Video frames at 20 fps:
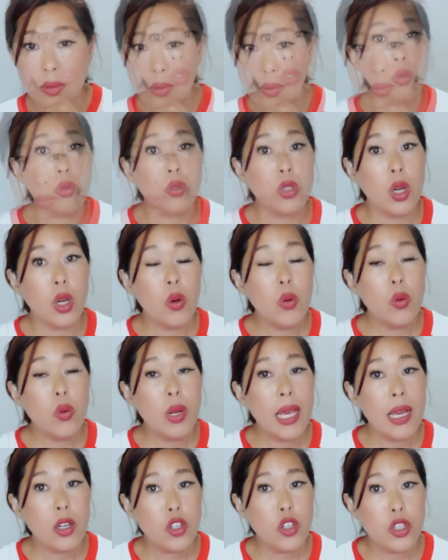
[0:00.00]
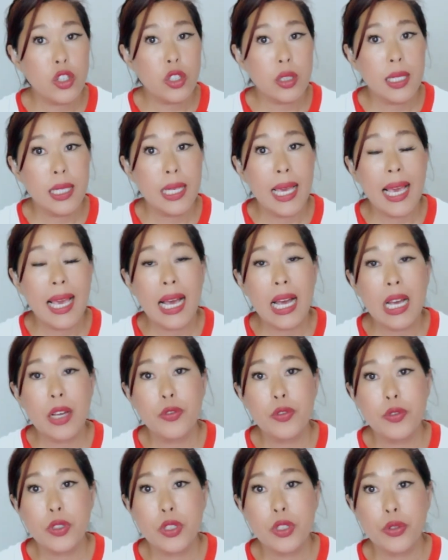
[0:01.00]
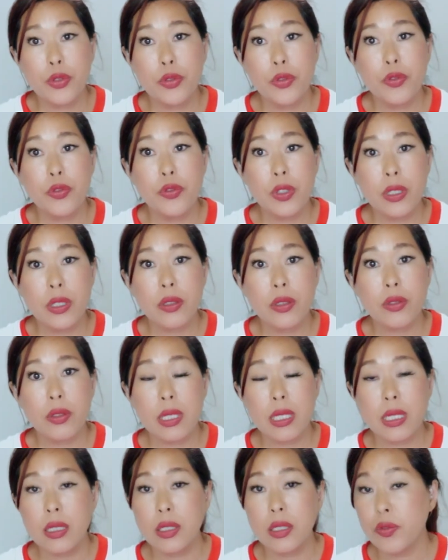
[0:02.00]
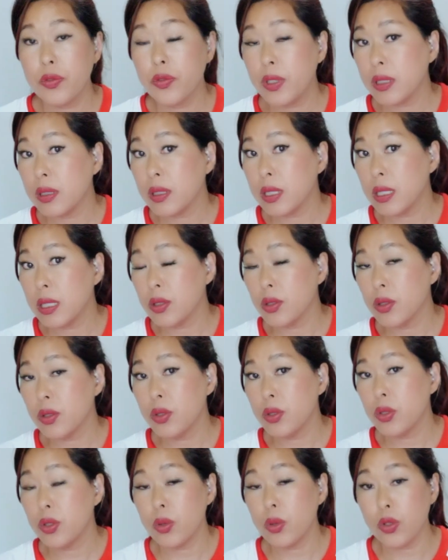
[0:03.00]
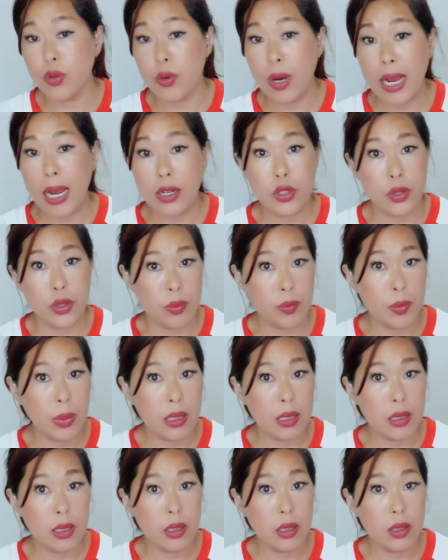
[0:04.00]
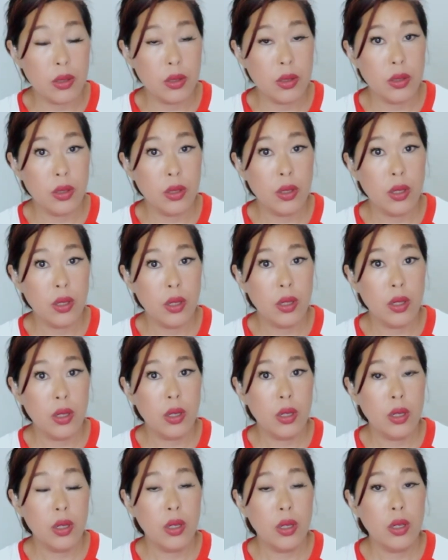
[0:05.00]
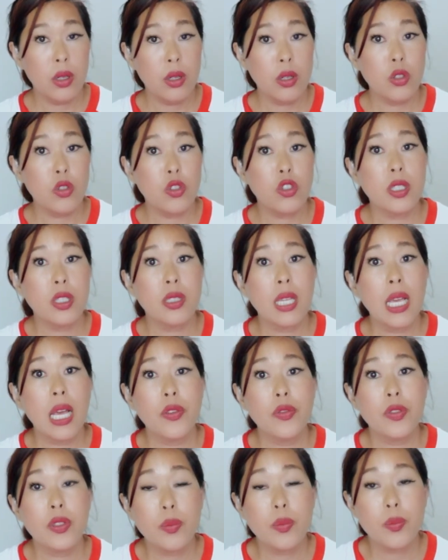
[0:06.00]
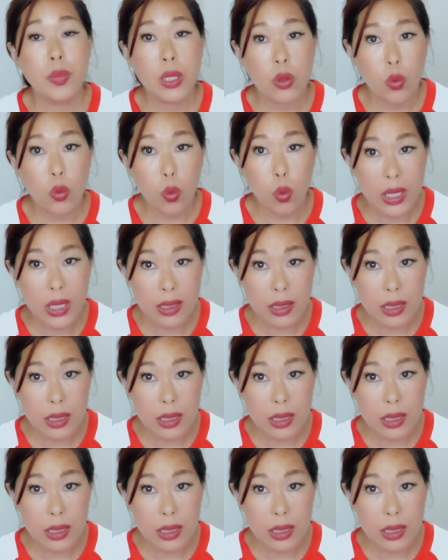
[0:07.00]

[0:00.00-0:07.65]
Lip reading: So you don't actually have to feel these feelings to attract your abundance. You just have to be